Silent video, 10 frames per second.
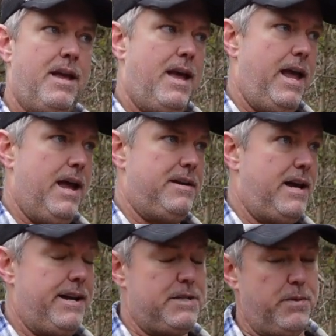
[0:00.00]
And I
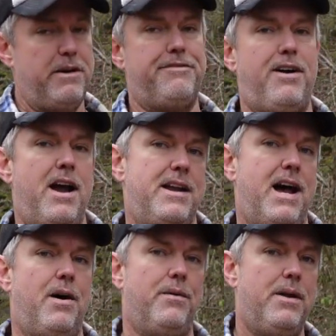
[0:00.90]
guess we're going to find
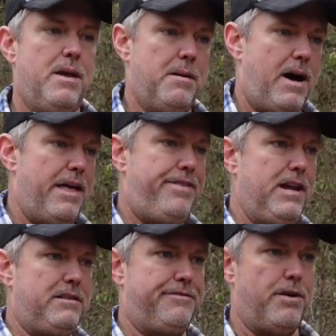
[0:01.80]
out. I
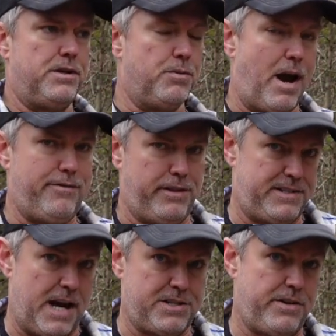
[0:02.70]
think the first rifle that's
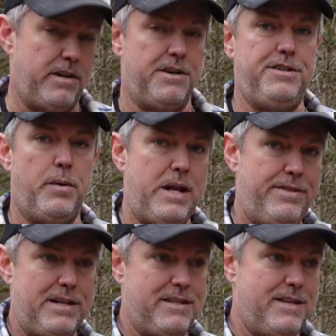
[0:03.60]
actually going to do
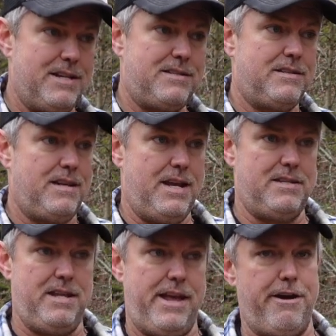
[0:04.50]
anything to this is
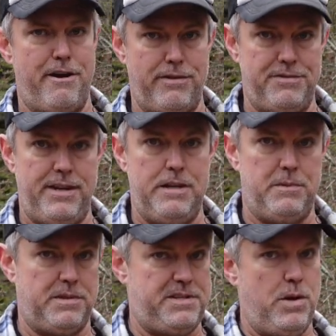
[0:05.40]
the AR-15 with
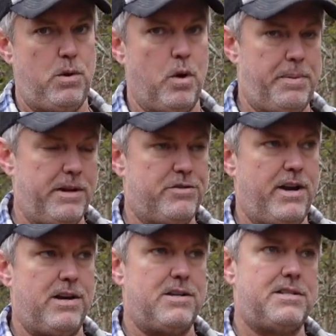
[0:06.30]
the steel core
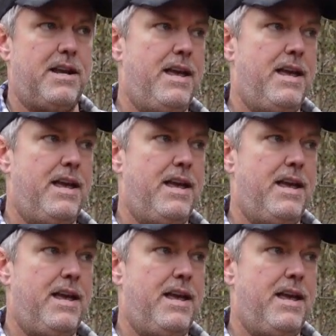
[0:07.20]
penetrators.